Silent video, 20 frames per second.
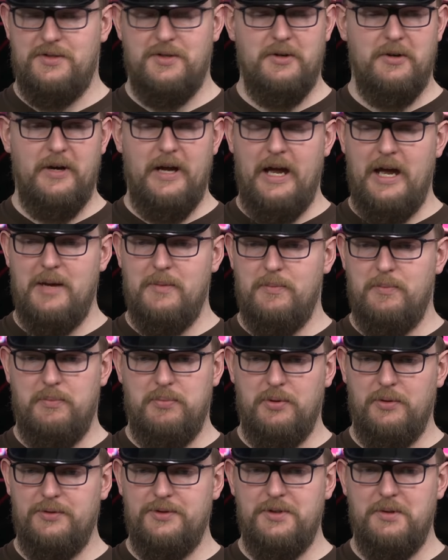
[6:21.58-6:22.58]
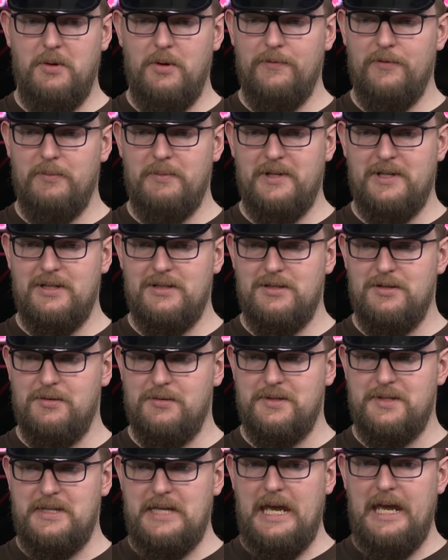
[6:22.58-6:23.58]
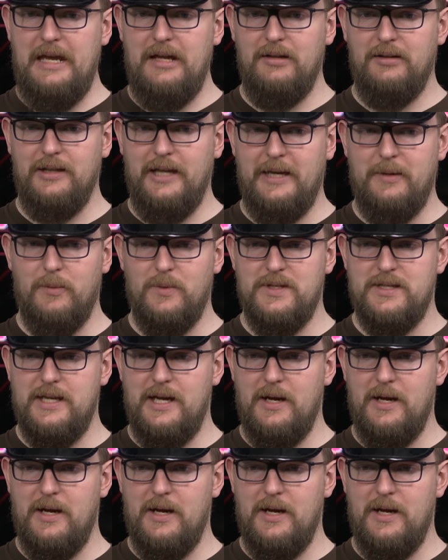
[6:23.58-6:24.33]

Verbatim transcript: Sir, I pulled you over because your taillight was